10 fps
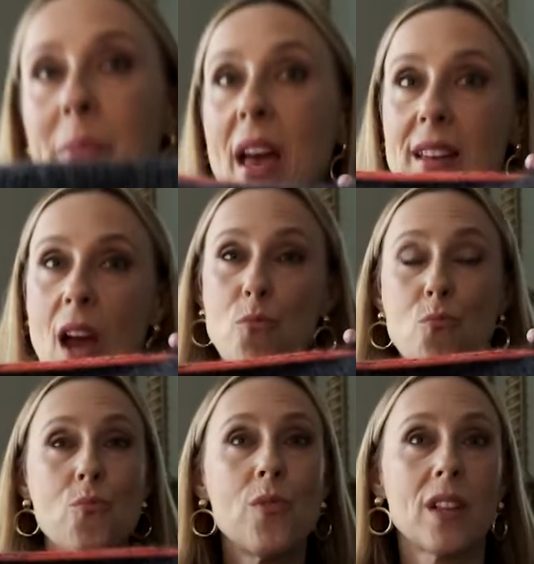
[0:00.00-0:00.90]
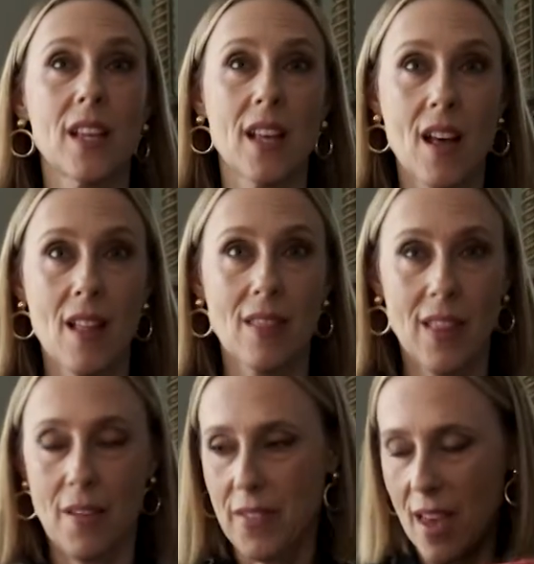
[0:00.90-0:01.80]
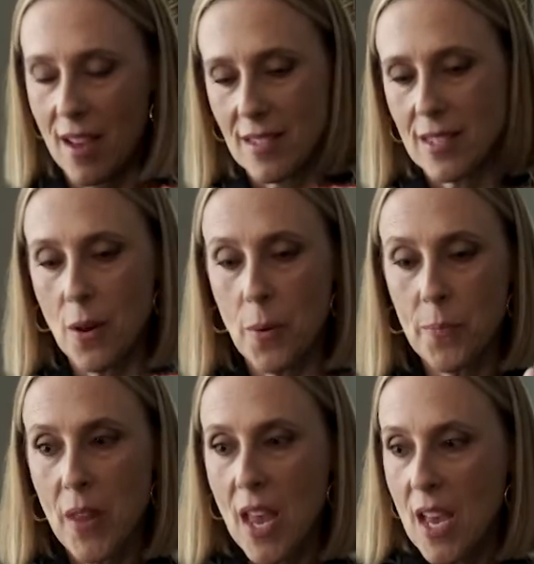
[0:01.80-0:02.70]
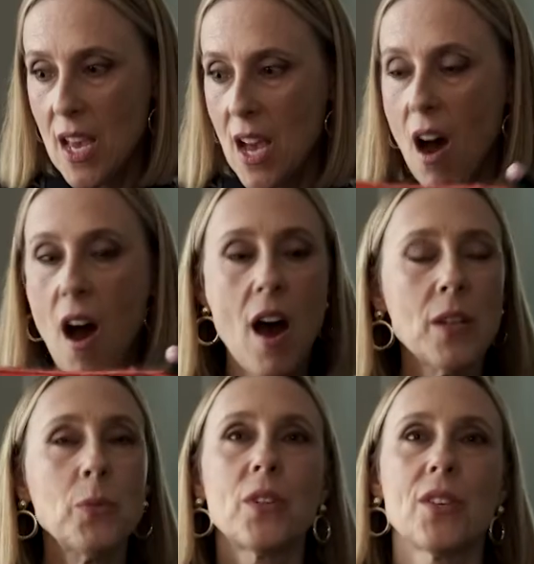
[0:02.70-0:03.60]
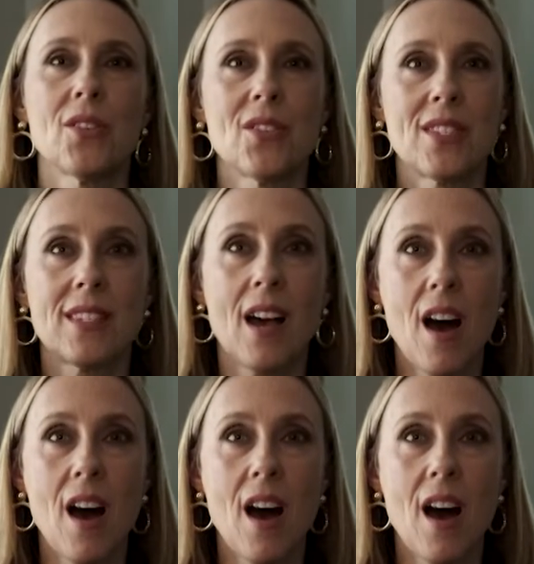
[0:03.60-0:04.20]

and I really love that. So onwards